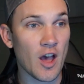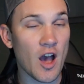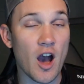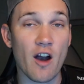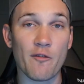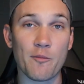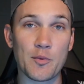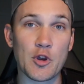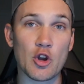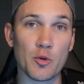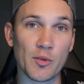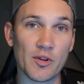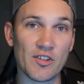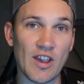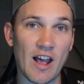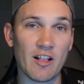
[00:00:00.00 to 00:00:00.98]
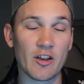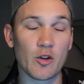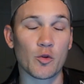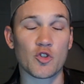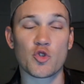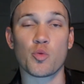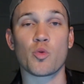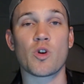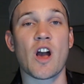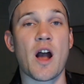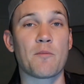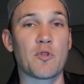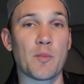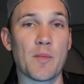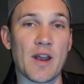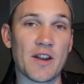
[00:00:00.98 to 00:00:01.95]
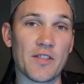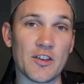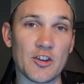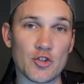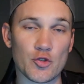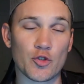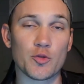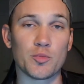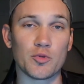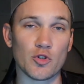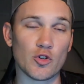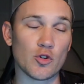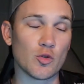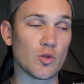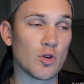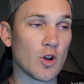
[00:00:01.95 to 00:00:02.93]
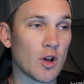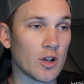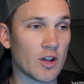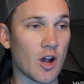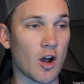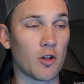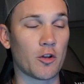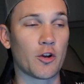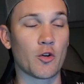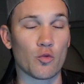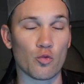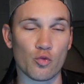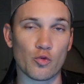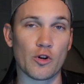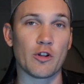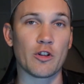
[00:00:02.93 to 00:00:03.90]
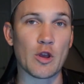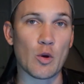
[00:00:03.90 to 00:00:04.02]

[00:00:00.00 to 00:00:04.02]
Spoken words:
of pewter metallic, which complemented the true blue color really